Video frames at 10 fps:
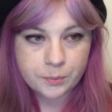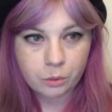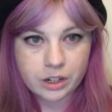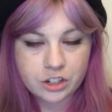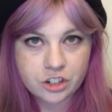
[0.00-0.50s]

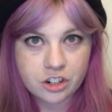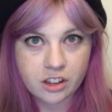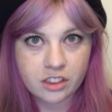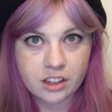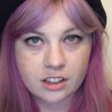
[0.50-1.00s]
which I
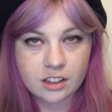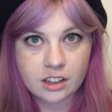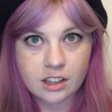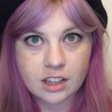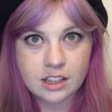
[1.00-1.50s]
think
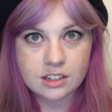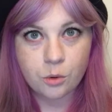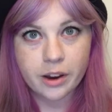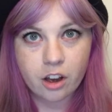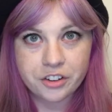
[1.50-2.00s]
is
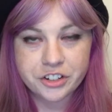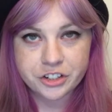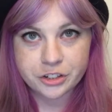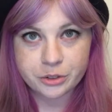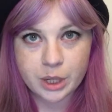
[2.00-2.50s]
quite hard to
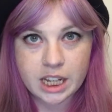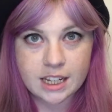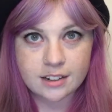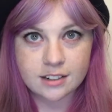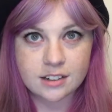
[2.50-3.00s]
do
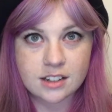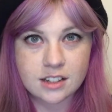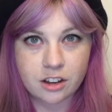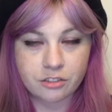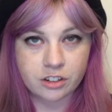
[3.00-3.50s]
in
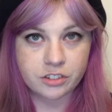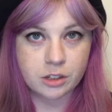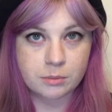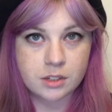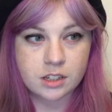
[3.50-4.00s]
sci-fi
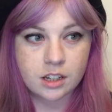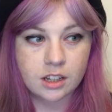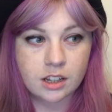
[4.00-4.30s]
films.